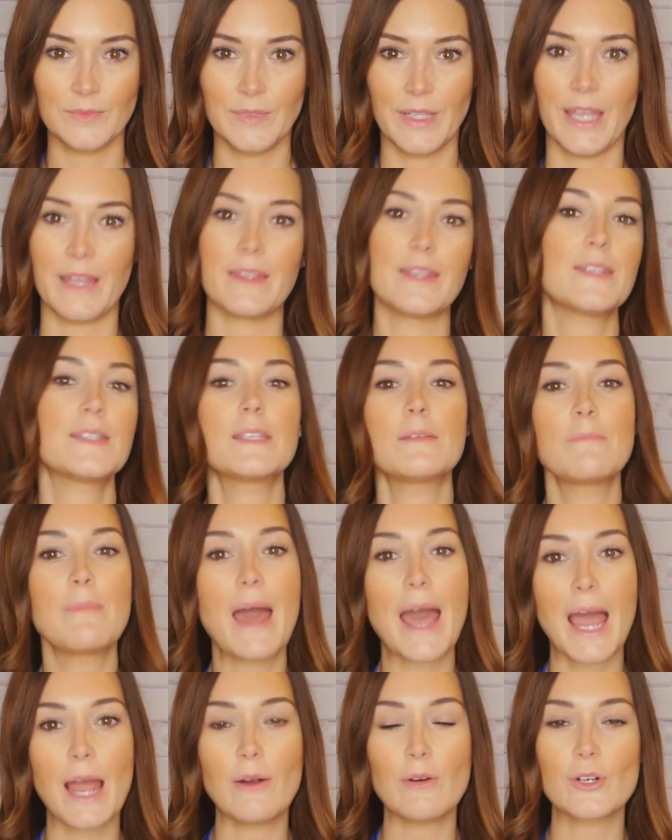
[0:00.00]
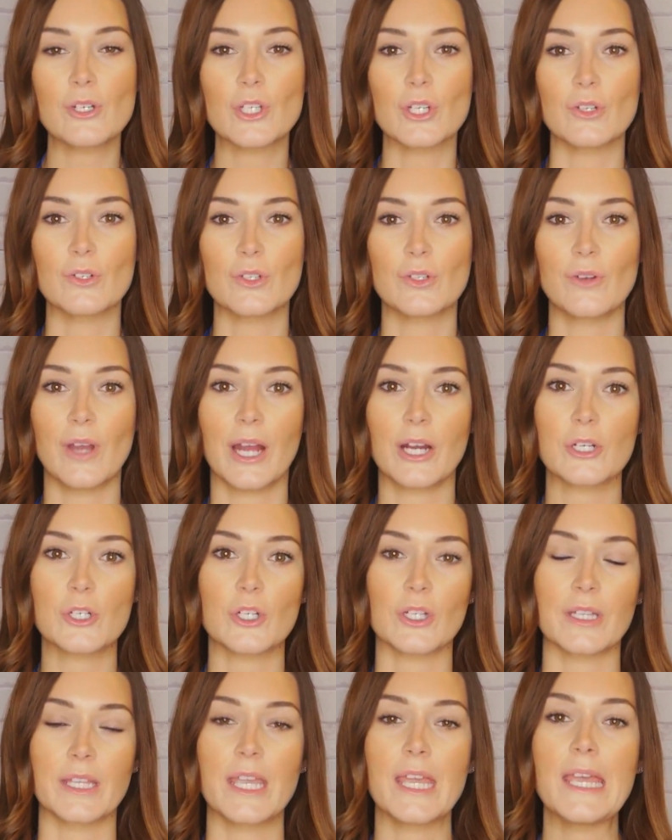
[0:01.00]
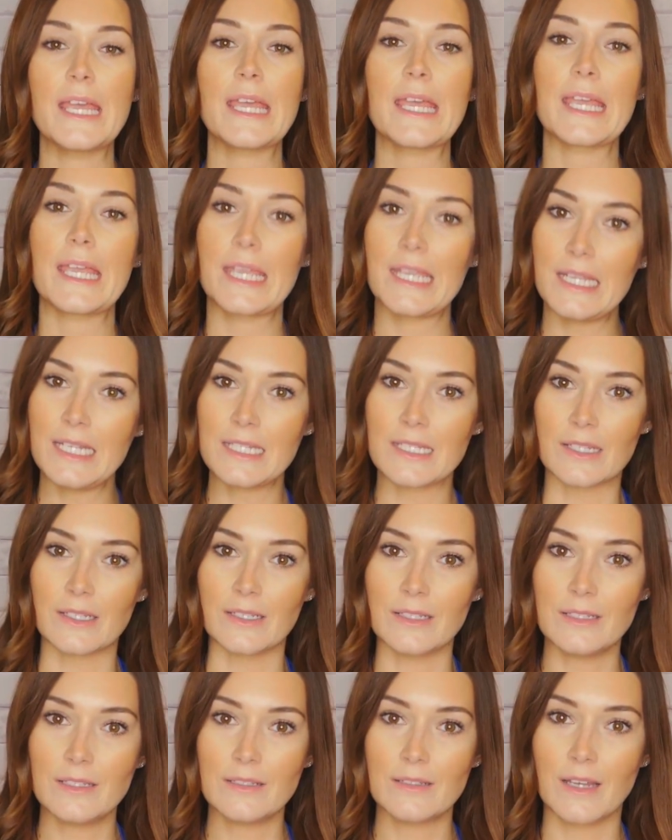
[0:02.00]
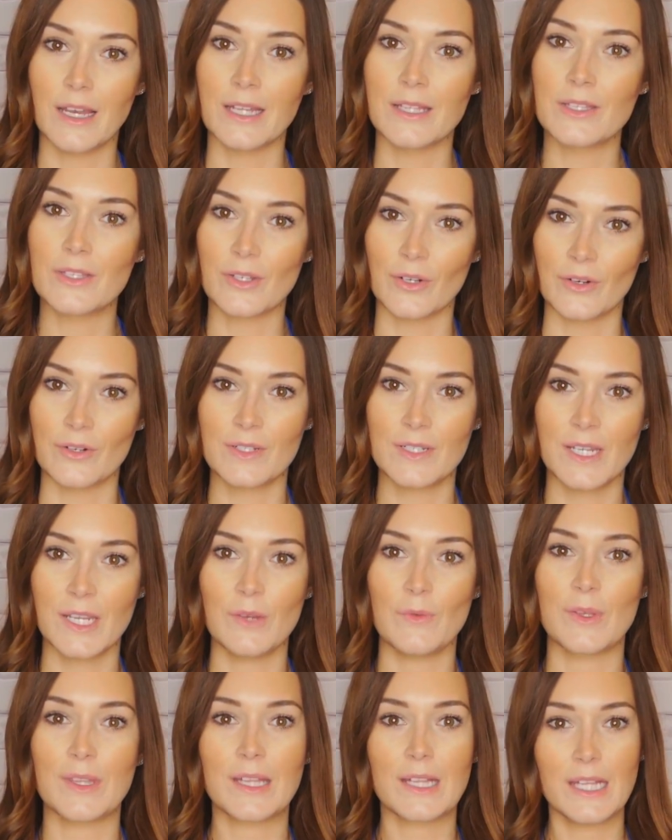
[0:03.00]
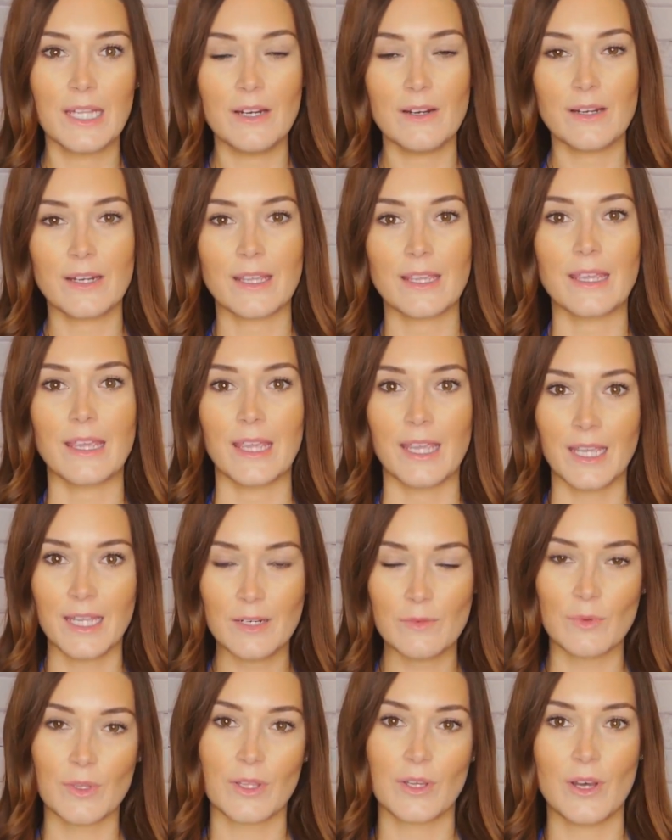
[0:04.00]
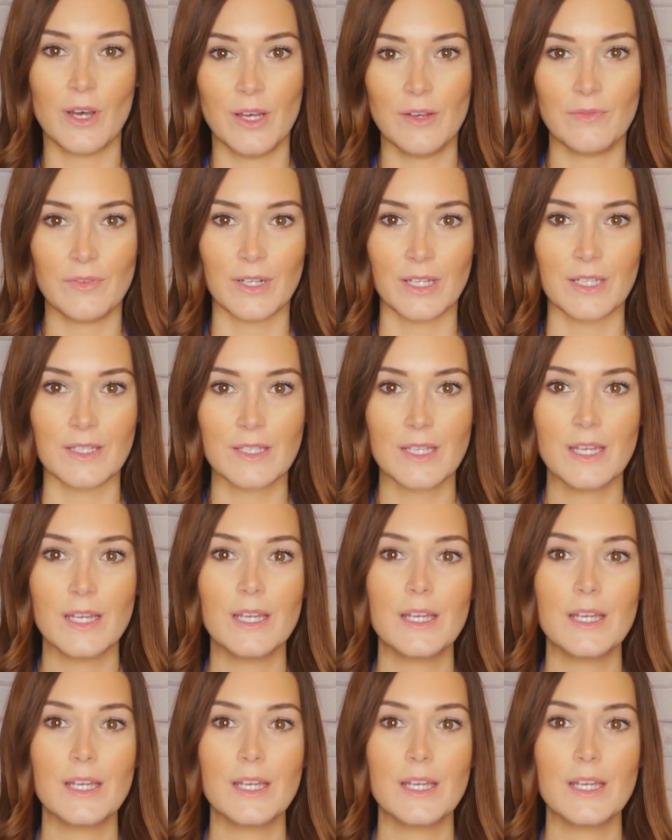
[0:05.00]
Now, this empowers you to actually handle uncertainty with clarity and with confidence,